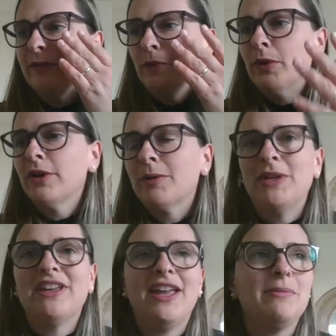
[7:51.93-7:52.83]
work
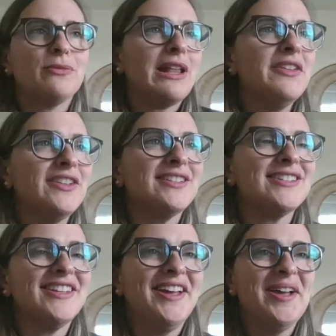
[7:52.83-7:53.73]
became
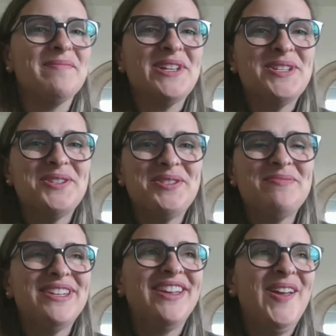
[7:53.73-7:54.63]
relevant. It used to
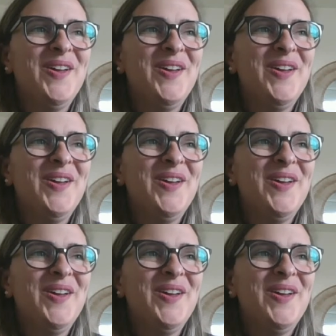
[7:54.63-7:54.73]
be